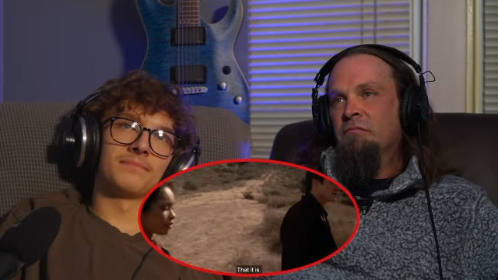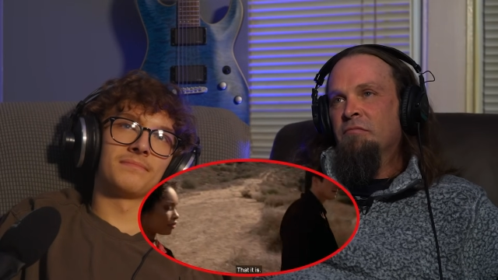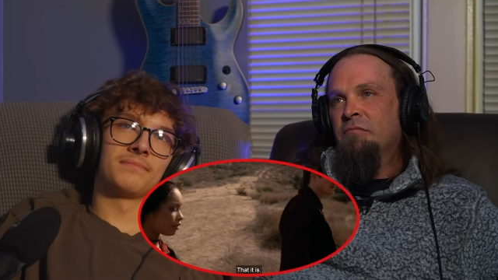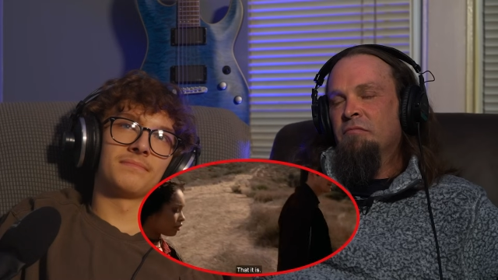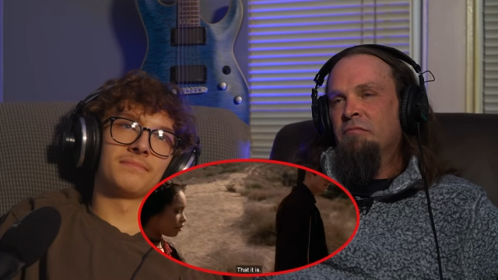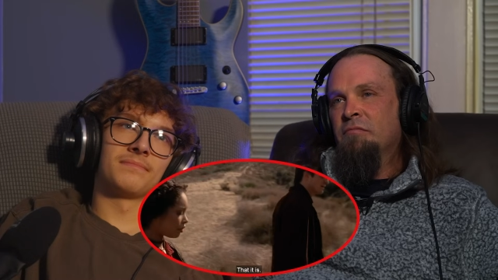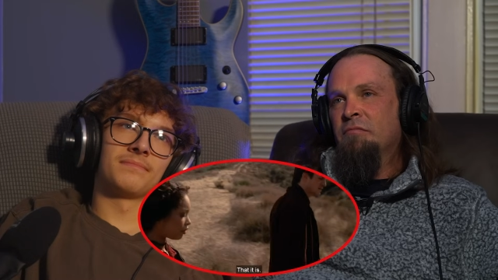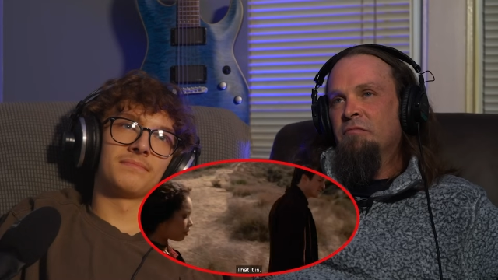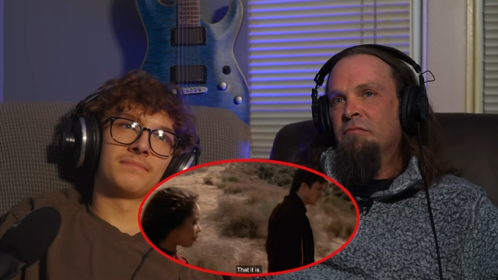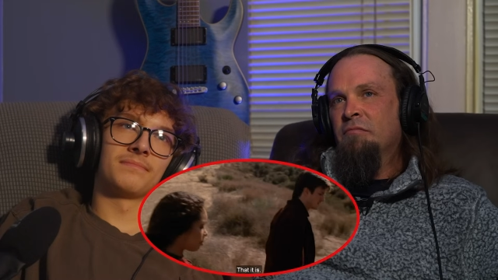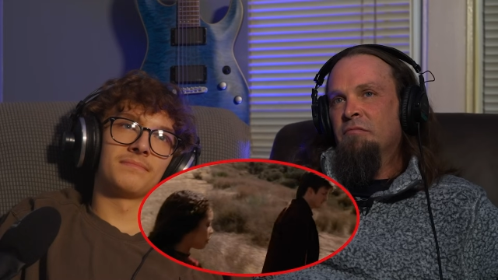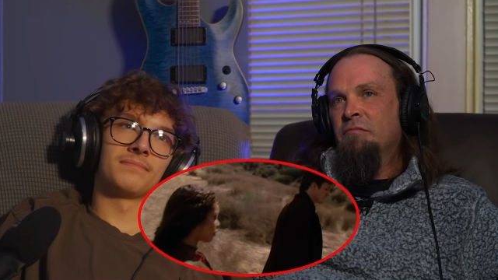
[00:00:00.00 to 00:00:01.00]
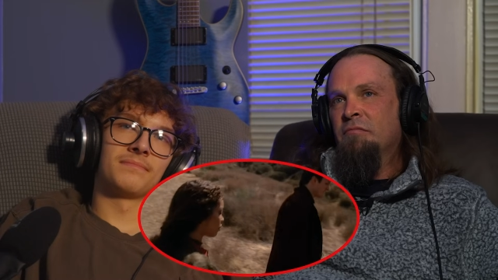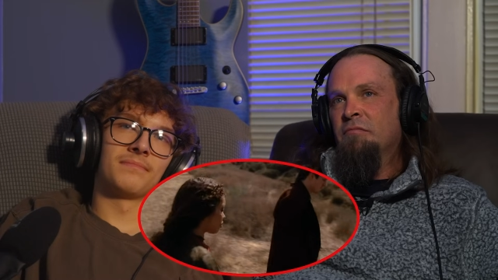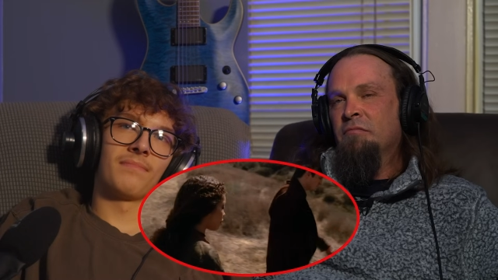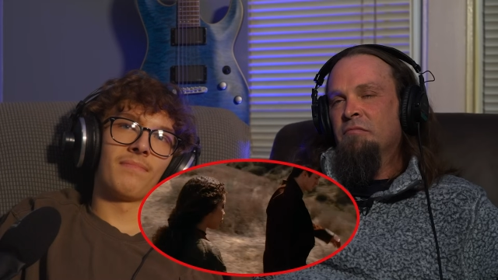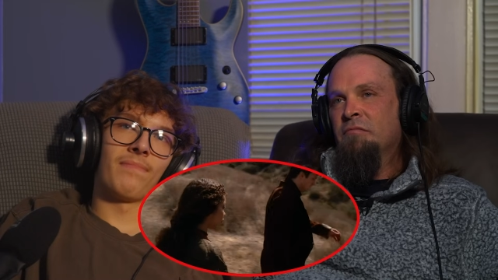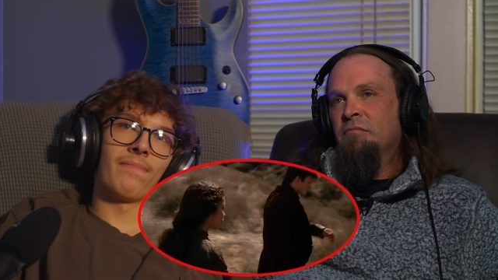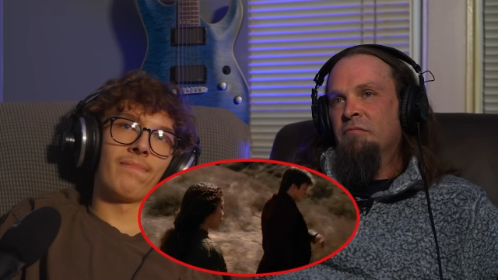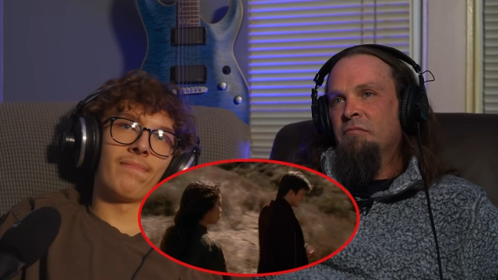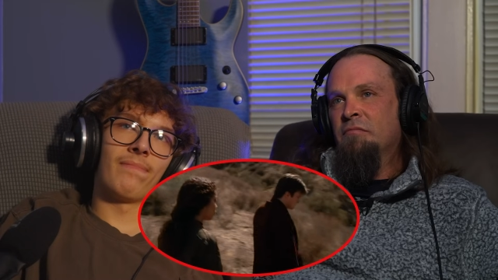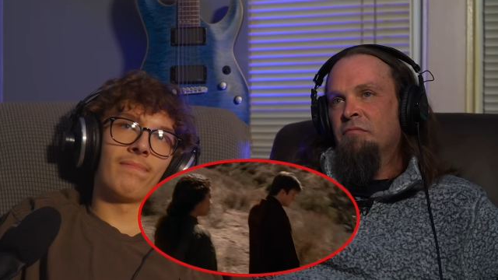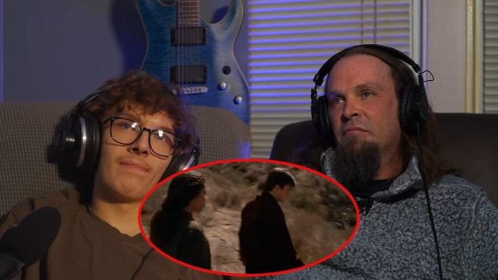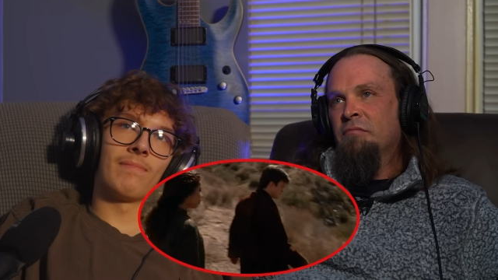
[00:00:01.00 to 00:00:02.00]

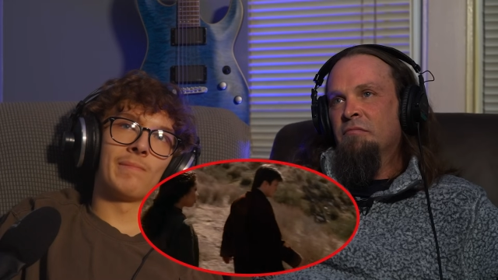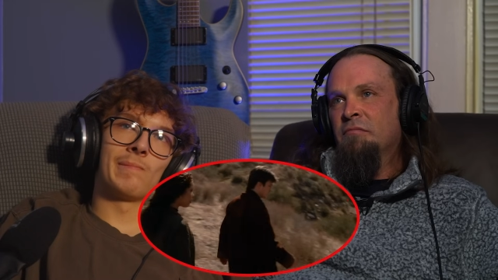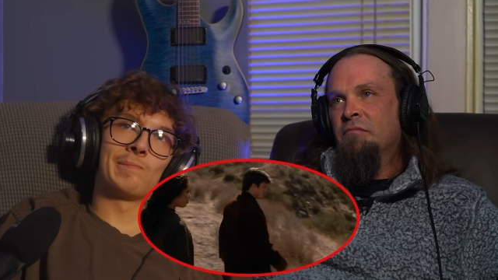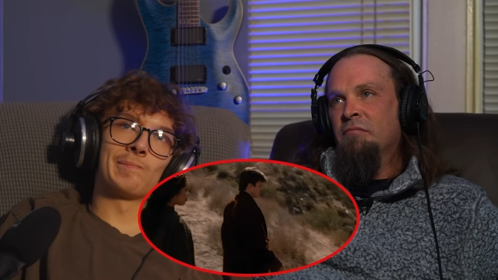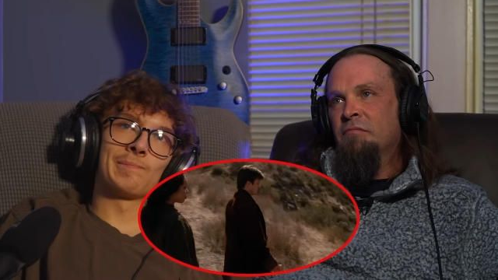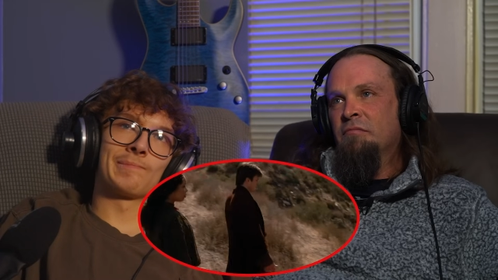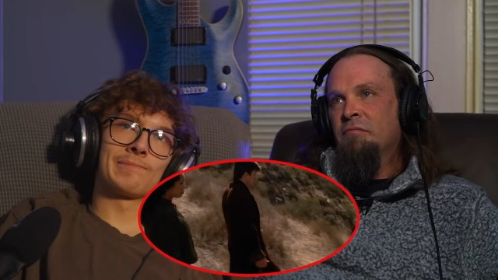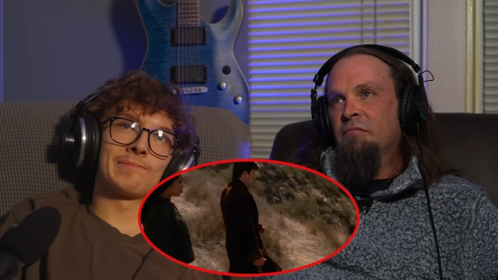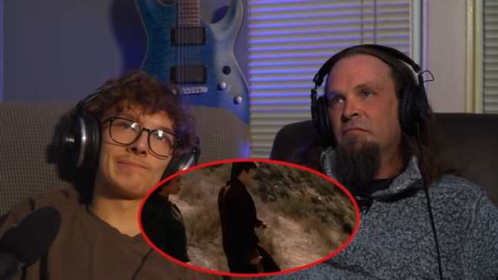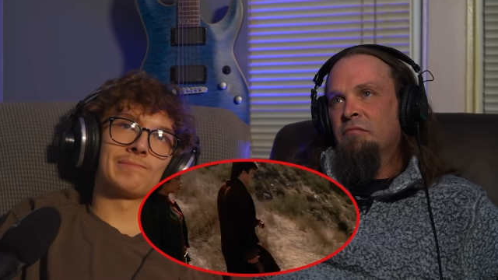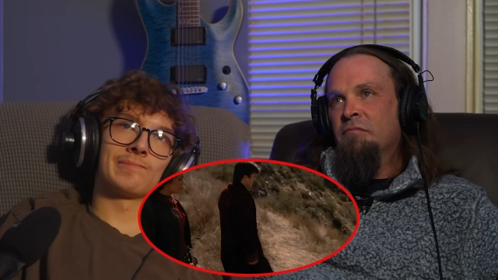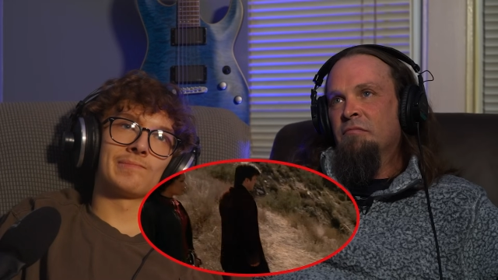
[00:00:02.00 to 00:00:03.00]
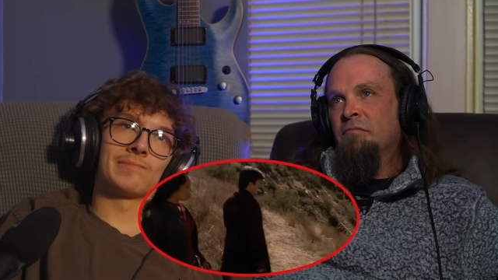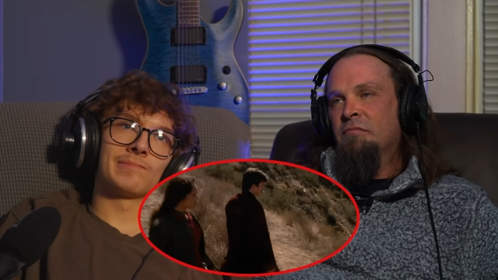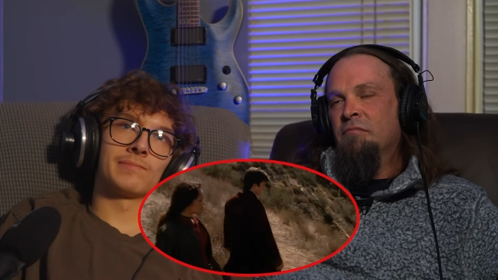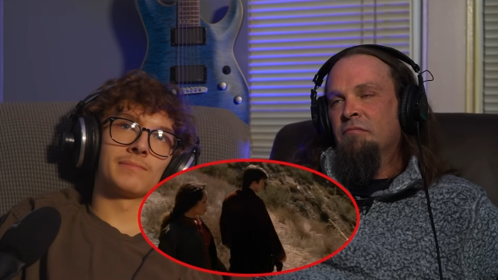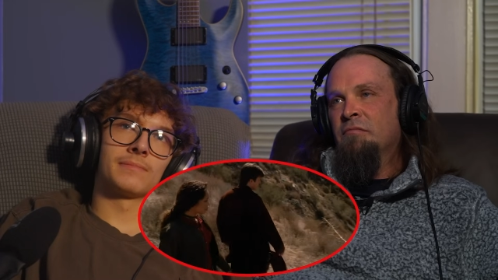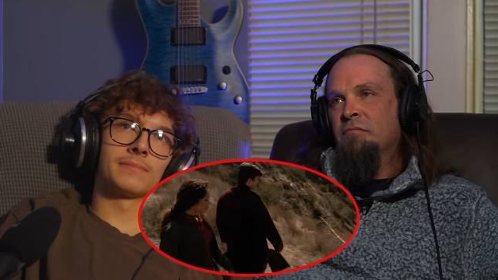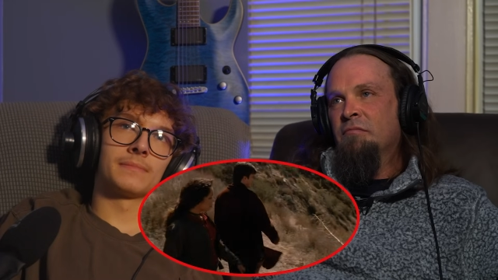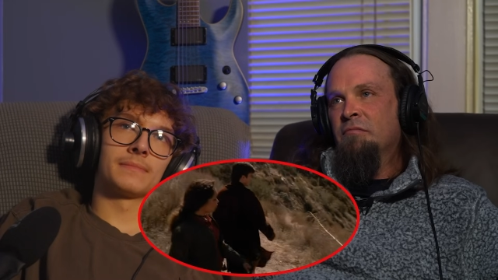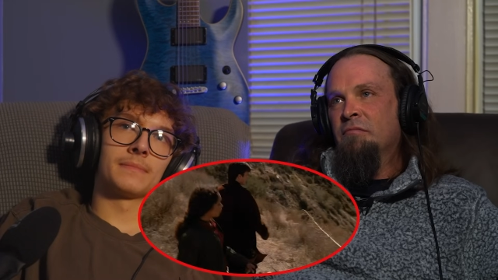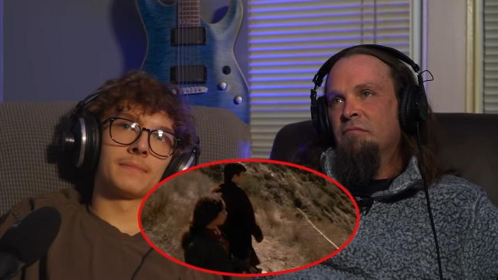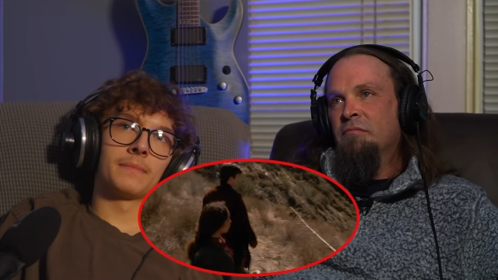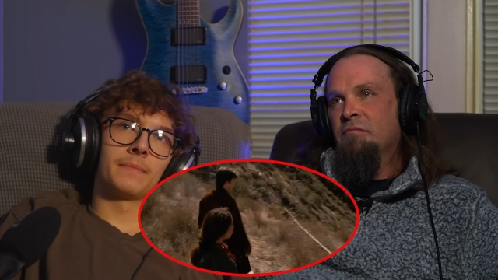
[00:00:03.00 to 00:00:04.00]

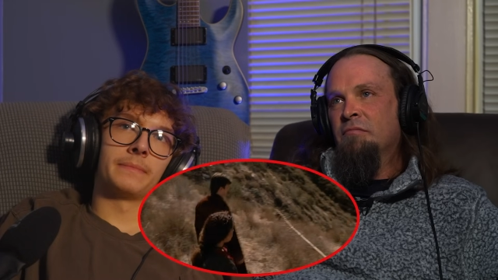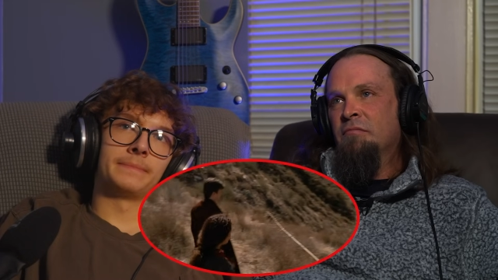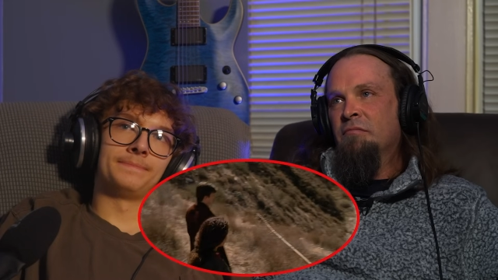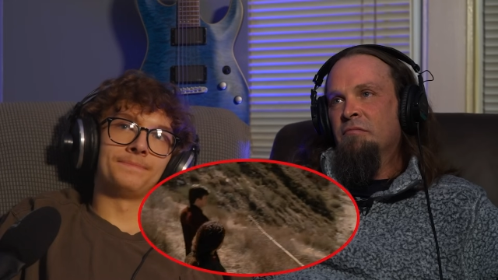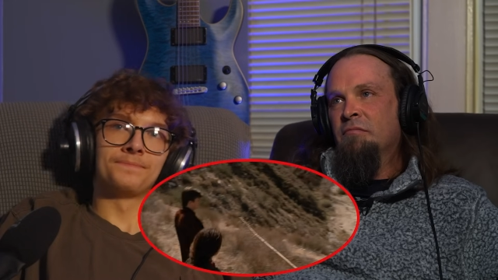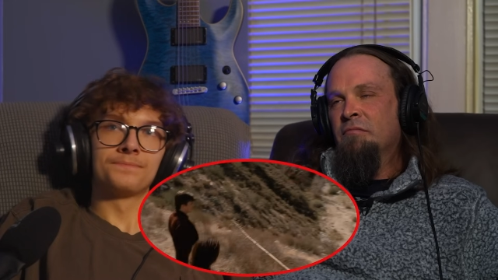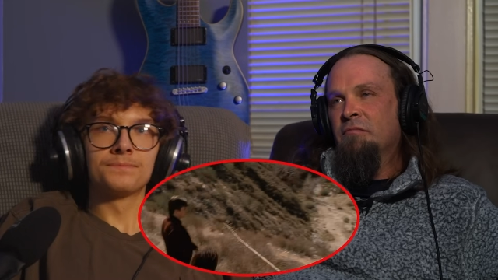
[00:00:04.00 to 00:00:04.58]
Nobody speaks.